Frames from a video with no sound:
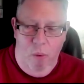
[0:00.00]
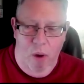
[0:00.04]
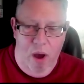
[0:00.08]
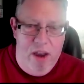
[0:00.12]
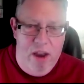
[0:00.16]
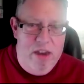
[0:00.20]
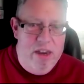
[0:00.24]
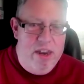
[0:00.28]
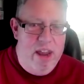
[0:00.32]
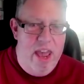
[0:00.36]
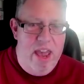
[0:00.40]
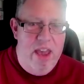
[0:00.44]

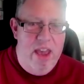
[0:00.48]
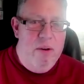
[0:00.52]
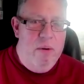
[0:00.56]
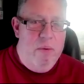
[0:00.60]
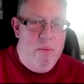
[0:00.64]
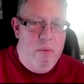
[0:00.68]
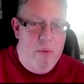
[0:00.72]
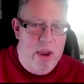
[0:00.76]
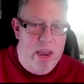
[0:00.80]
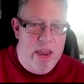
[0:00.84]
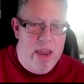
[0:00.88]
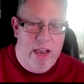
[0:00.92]
one day
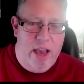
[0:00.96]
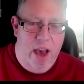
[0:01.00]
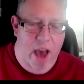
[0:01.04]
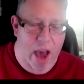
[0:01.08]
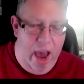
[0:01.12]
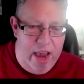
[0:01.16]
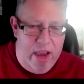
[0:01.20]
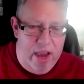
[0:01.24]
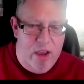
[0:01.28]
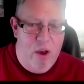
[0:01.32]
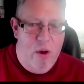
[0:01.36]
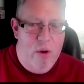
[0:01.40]
a
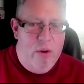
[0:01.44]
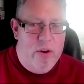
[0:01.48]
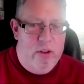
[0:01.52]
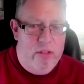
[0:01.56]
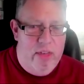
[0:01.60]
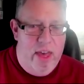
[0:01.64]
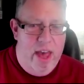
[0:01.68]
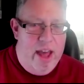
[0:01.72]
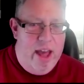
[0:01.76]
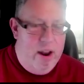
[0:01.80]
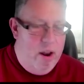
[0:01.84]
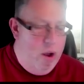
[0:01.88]
week I go
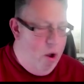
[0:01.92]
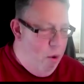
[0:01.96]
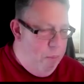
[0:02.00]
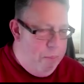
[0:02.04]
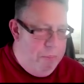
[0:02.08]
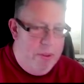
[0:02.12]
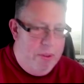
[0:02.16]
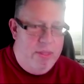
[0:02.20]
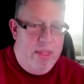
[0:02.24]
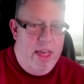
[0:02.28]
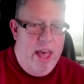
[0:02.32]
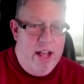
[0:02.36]
to
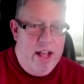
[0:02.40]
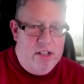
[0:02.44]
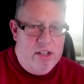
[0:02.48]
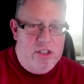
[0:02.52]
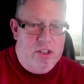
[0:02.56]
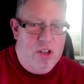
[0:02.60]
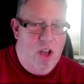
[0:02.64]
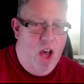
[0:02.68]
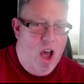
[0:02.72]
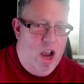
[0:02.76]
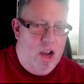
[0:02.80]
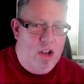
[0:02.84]
open that
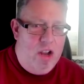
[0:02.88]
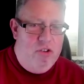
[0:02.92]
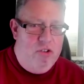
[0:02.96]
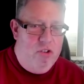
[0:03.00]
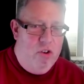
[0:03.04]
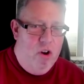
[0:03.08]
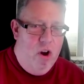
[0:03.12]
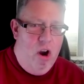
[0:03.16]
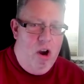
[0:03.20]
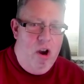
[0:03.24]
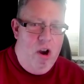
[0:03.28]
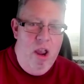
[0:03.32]
sock
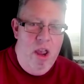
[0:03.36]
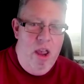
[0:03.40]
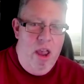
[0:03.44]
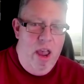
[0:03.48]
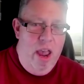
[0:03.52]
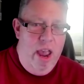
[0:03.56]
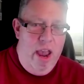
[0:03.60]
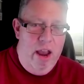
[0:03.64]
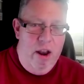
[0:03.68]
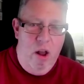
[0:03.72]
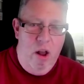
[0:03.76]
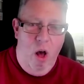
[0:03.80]
drawer,
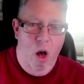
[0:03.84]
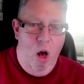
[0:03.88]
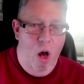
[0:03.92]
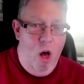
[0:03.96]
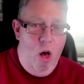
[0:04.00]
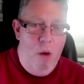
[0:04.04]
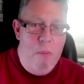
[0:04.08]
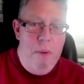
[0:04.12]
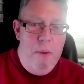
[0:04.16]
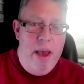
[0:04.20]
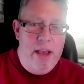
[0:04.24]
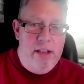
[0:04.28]
and
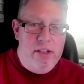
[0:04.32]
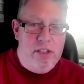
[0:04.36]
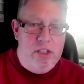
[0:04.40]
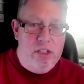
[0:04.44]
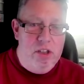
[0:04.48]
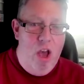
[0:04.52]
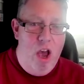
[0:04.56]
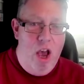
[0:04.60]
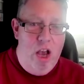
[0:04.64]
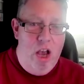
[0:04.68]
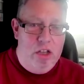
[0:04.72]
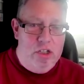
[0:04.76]
all my
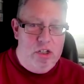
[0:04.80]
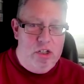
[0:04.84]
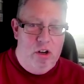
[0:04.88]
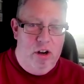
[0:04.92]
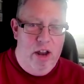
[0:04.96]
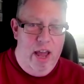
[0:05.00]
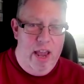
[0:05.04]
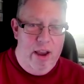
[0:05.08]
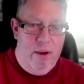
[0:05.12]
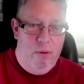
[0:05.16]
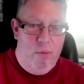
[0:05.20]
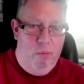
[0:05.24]

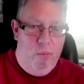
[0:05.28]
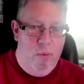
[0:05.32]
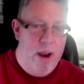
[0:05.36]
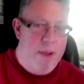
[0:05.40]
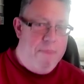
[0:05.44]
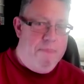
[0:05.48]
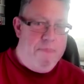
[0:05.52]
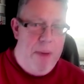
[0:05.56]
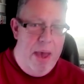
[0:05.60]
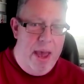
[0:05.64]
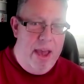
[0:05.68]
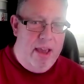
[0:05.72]
socks are like
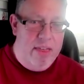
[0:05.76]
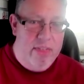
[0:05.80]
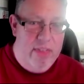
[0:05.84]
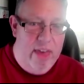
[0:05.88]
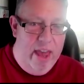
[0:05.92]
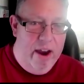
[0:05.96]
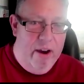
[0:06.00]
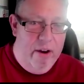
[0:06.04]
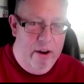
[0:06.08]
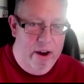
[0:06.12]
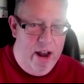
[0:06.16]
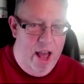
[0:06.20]
right back
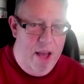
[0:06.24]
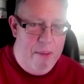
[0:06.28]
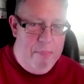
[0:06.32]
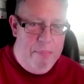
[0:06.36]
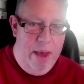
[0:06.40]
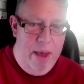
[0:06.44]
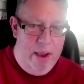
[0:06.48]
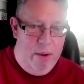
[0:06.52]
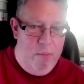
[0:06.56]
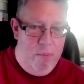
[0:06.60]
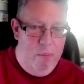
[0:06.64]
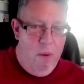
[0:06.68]
there, and
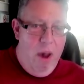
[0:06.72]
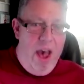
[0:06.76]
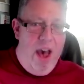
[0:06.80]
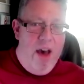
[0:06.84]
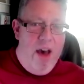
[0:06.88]
I'm like,